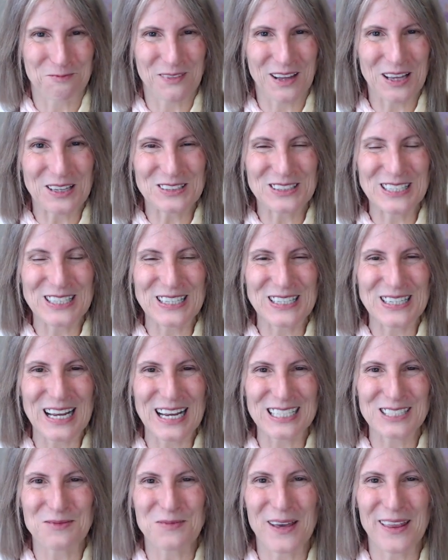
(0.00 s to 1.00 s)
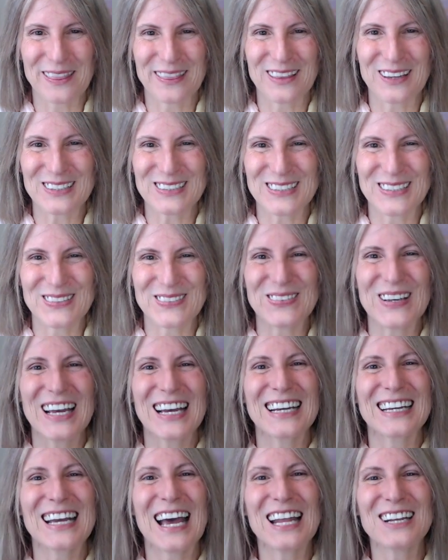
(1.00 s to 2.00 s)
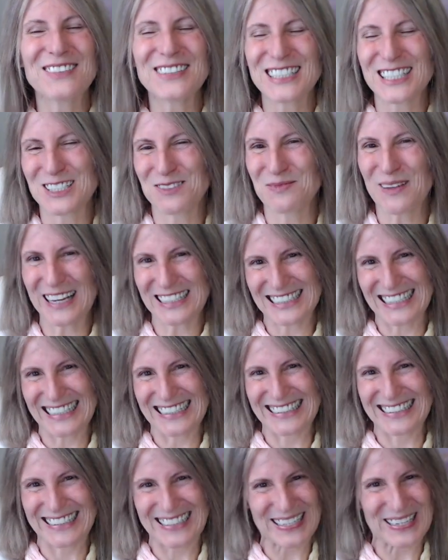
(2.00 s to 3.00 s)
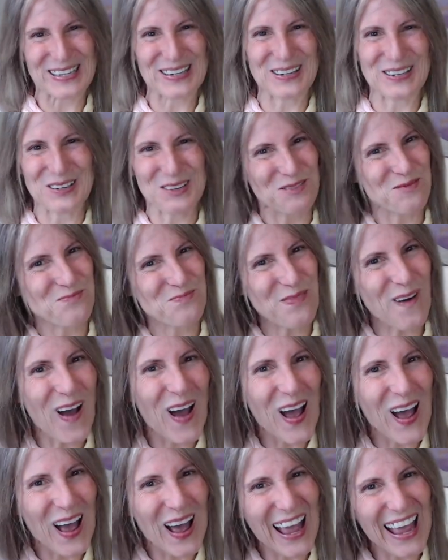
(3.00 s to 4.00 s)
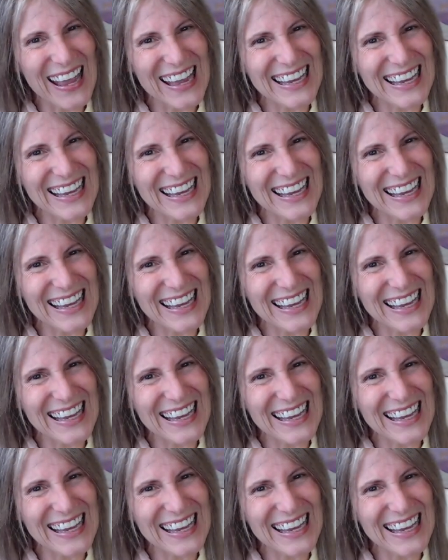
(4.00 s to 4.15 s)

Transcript: I'll see you next month. Lots of colourishest blessings to you. Bye!